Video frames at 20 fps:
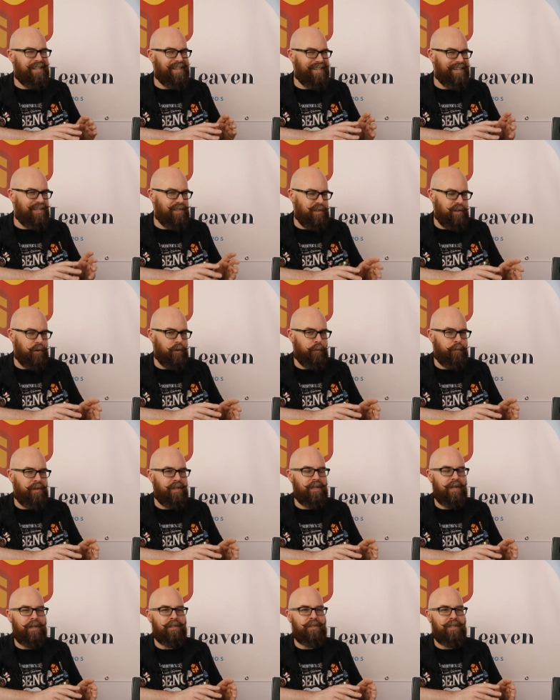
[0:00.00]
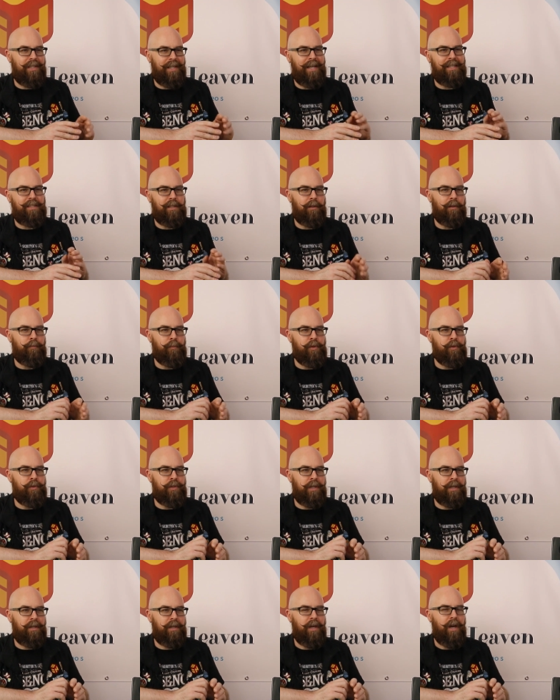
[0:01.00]
easier because classical
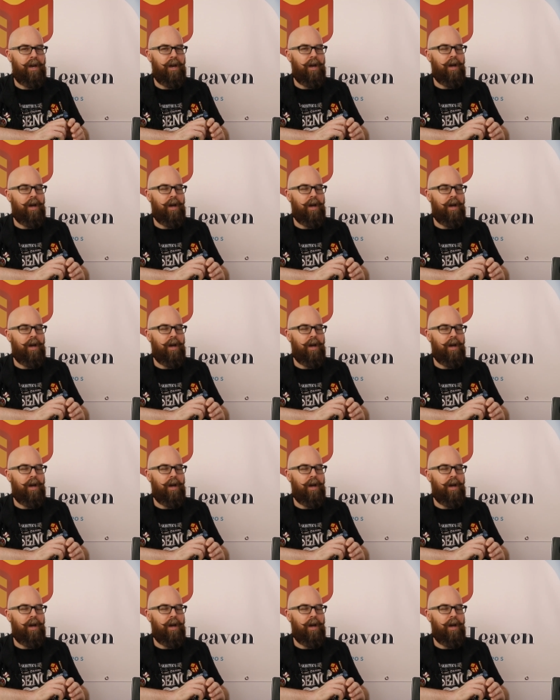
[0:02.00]
music